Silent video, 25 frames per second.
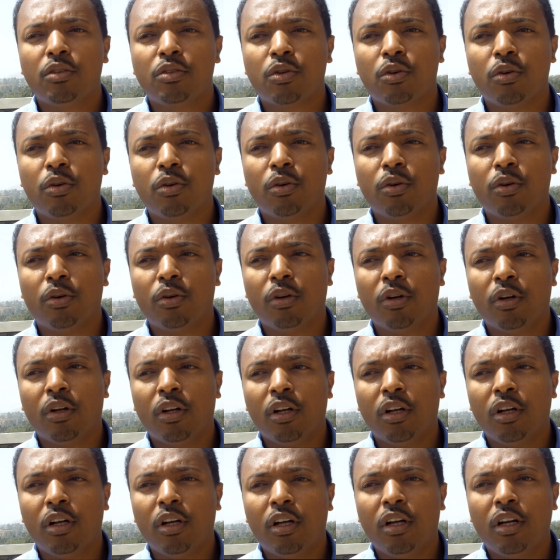So
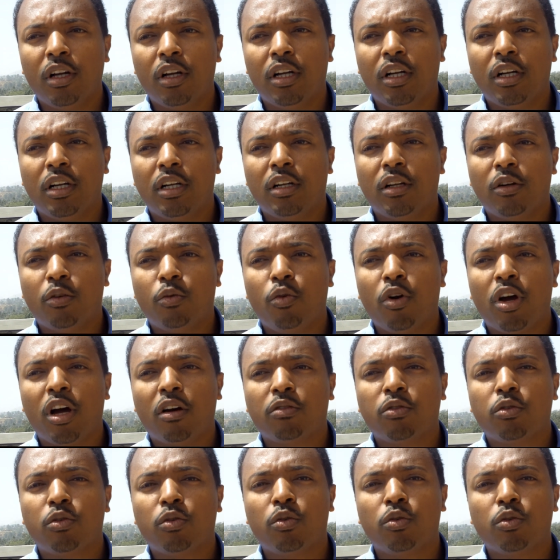we
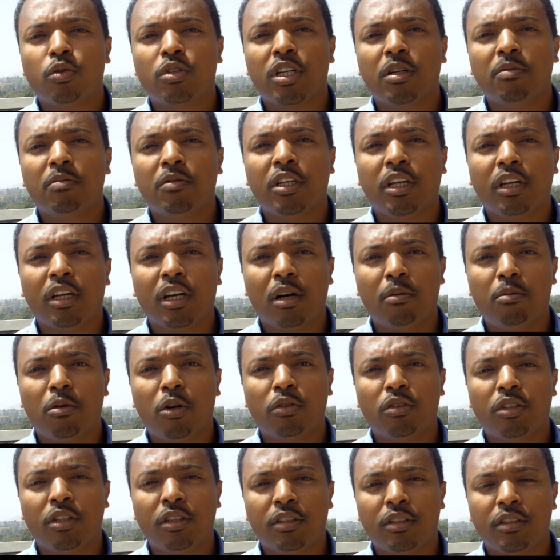have to do something
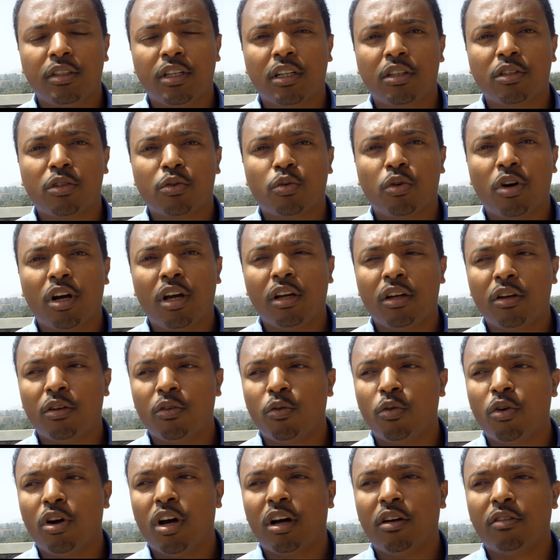about it. That's why
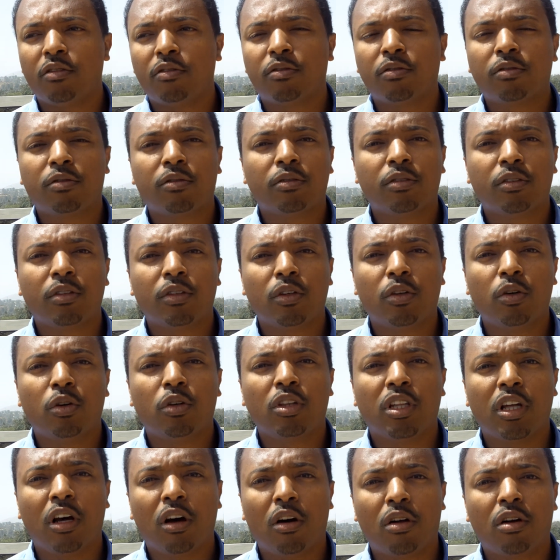we have
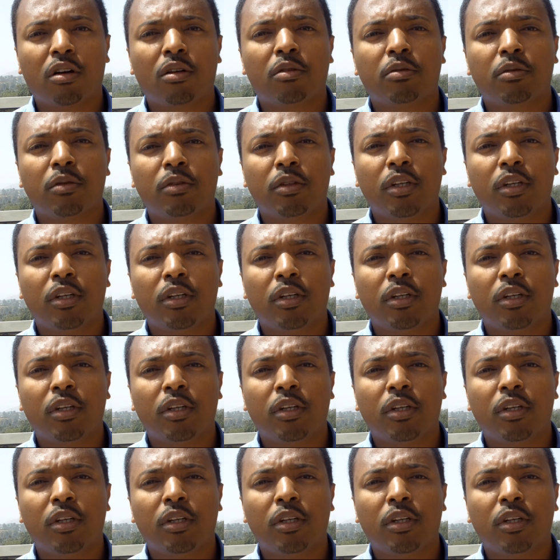brought out